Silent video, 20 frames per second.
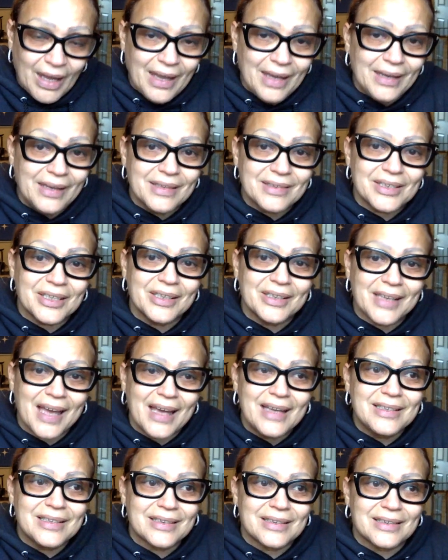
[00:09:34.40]
and it's a
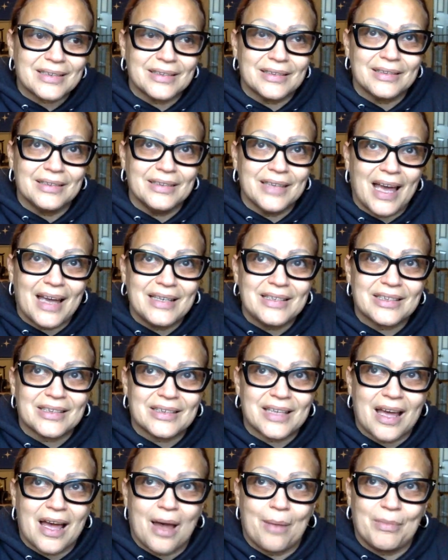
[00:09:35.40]
nice nice
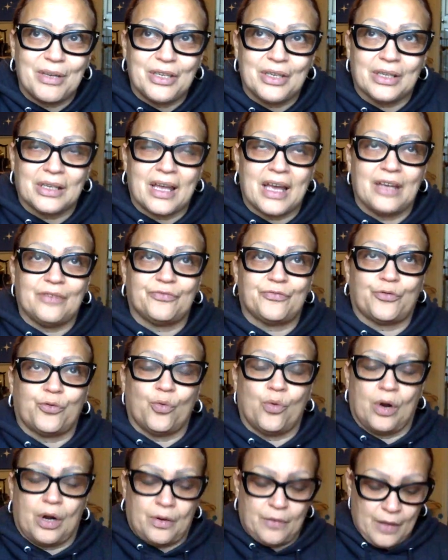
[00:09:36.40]
time in your life
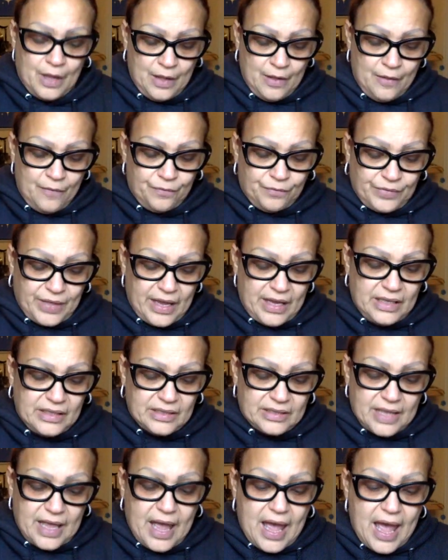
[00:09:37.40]
for
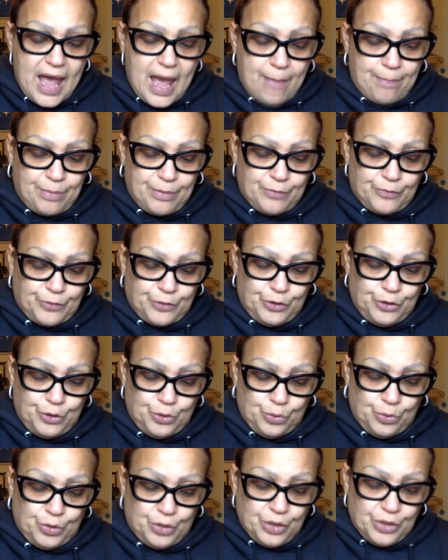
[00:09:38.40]
things to happen for
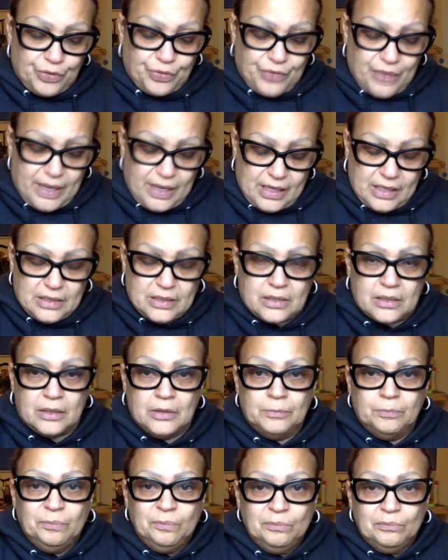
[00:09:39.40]
you good things
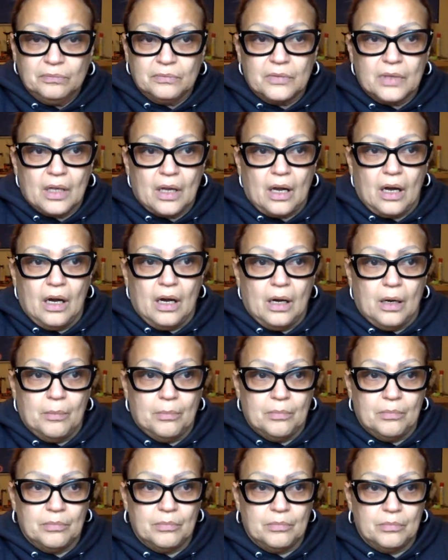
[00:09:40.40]

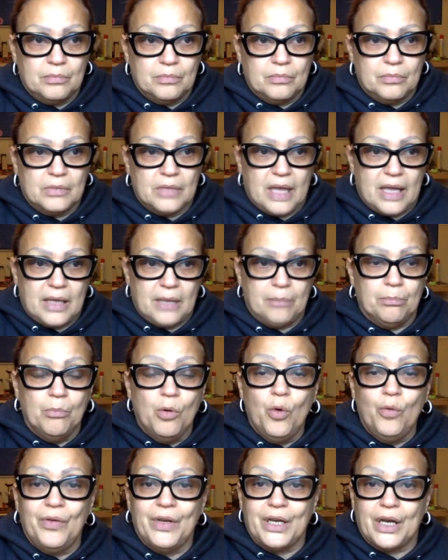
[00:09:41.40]
um like
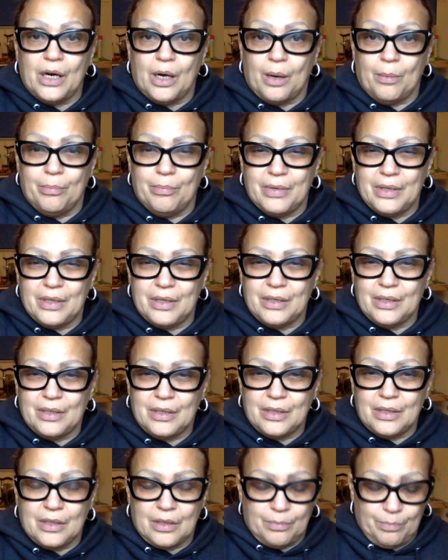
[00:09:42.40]
moving up
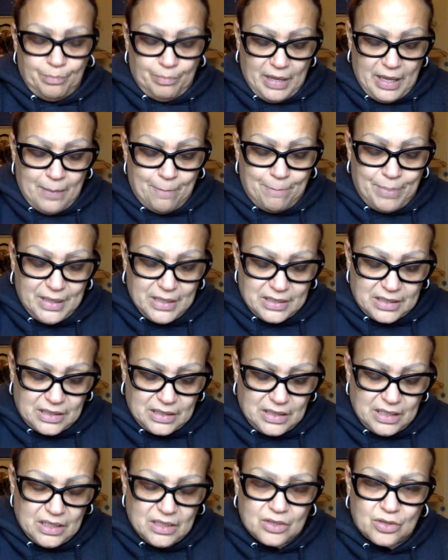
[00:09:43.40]
in
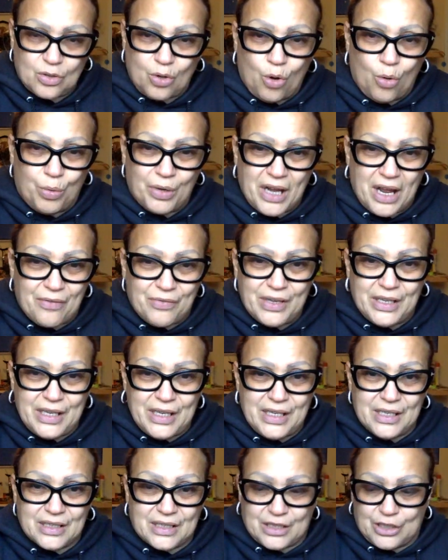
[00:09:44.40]
business or whatever it
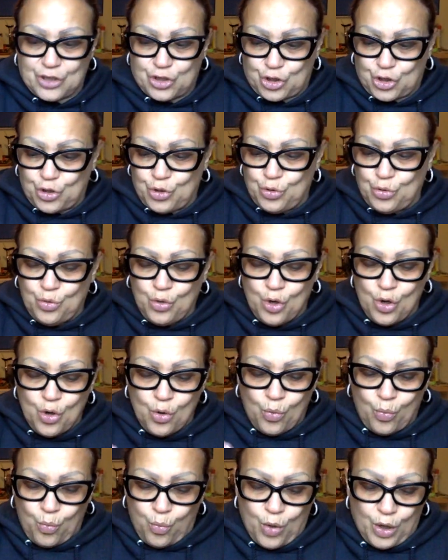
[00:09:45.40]
is that you
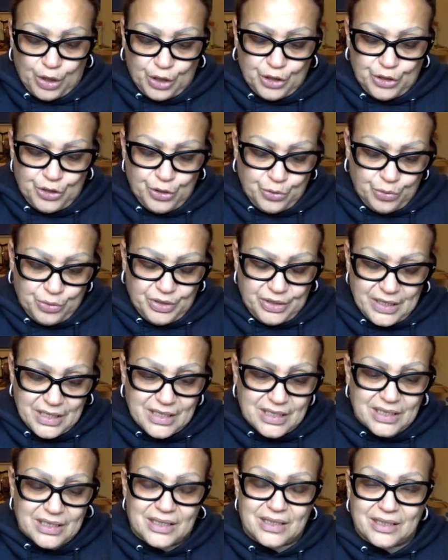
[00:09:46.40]
want to do
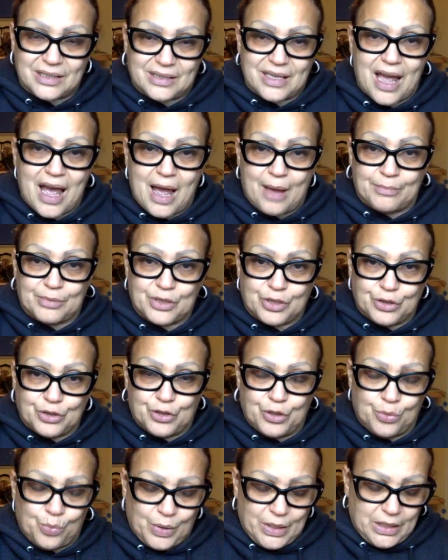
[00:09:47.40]
this is the time to
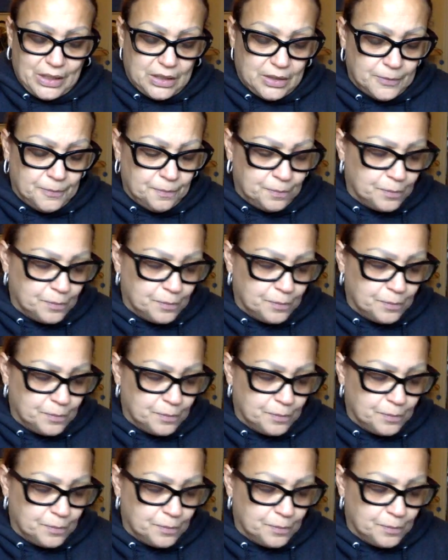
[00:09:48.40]
do it